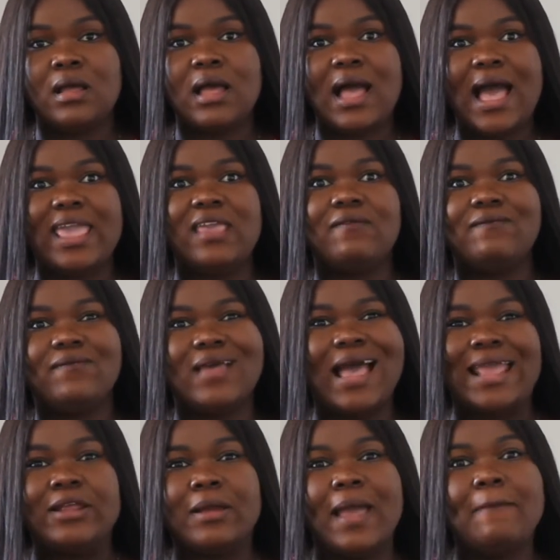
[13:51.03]

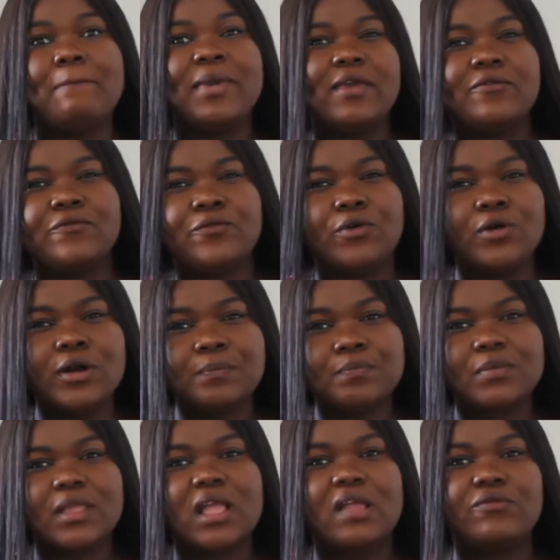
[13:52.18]
I pay for
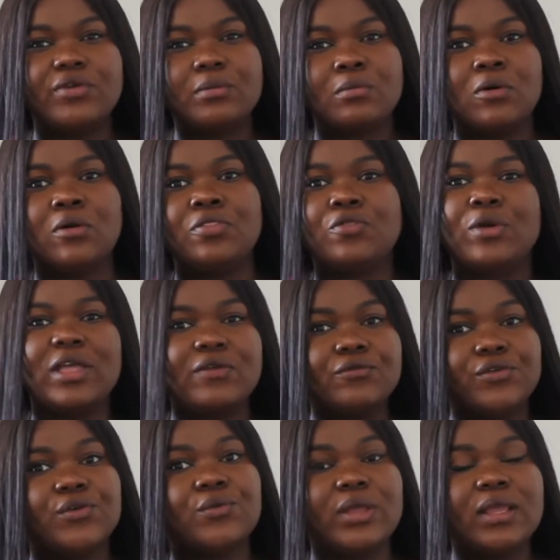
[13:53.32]
every month or every
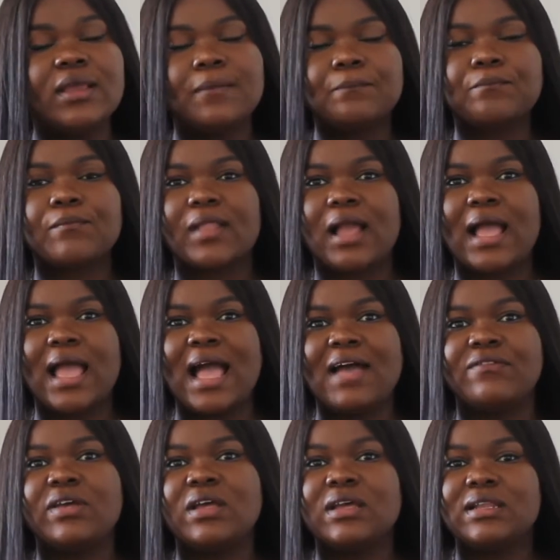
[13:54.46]
week. I
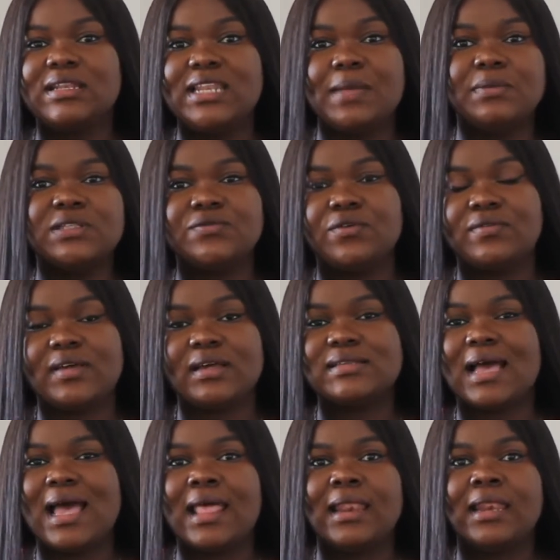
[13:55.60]
have debits for that,
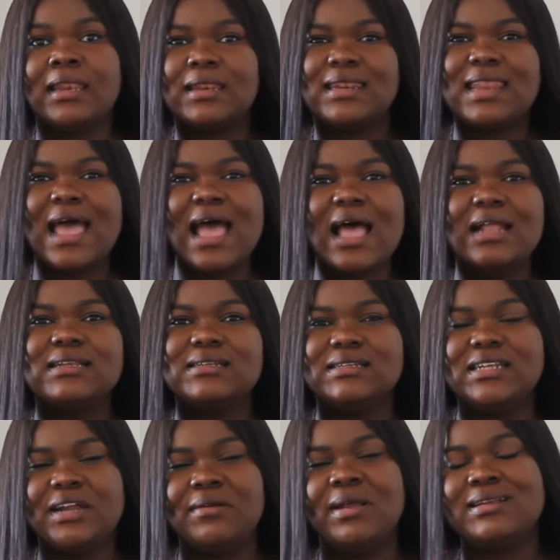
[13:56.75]
and that
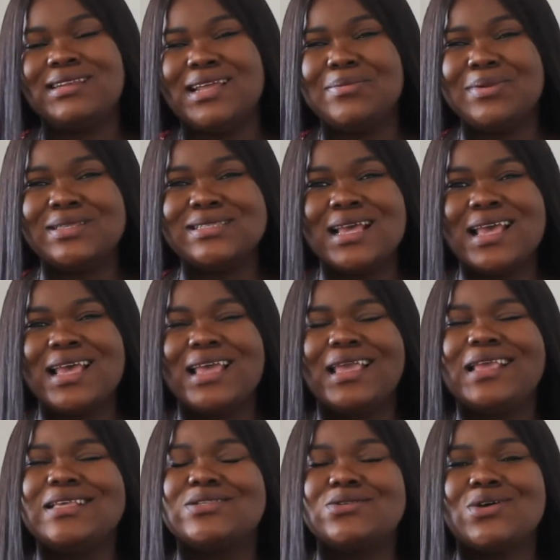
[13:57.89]
direct debit
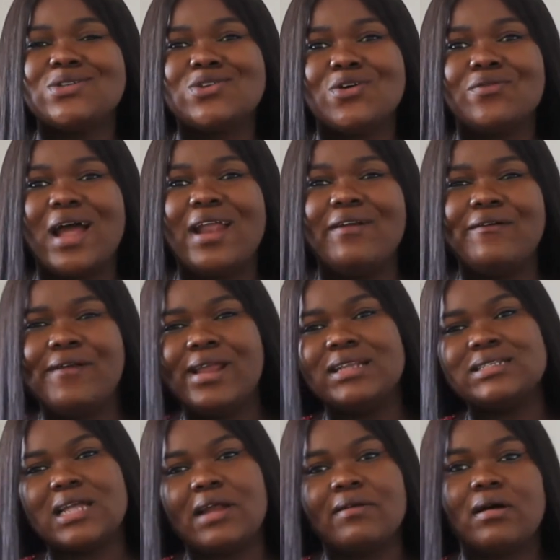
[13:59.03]
is sort of
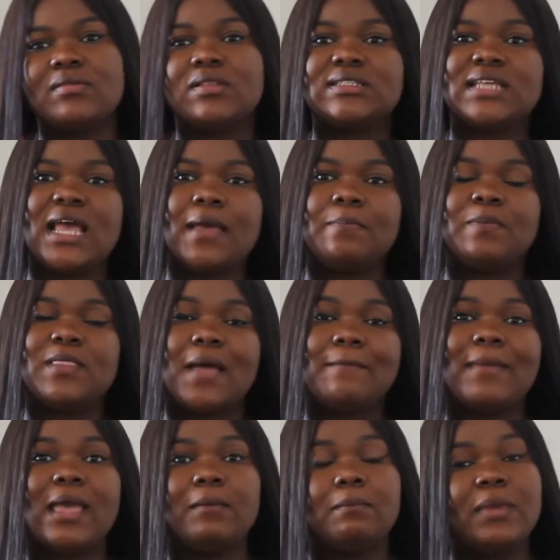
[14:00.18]
arranged around the time that
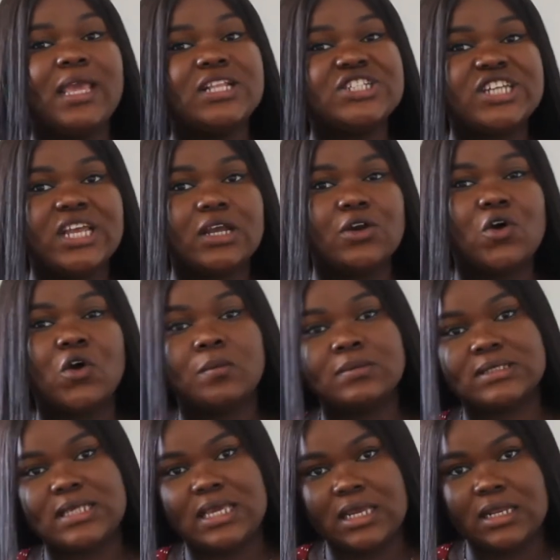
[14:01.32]
my paycheck
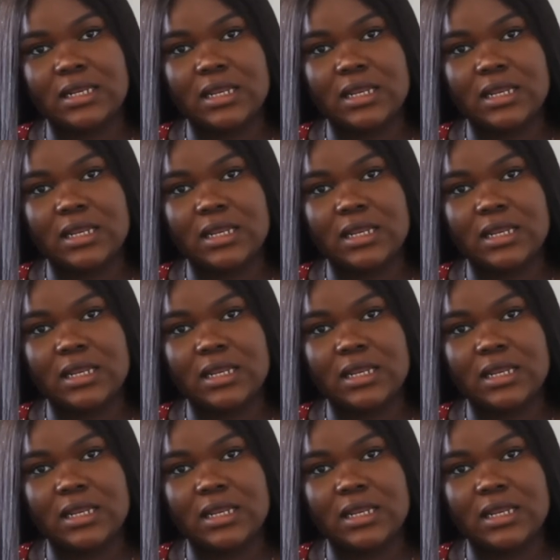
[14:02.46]
comes in.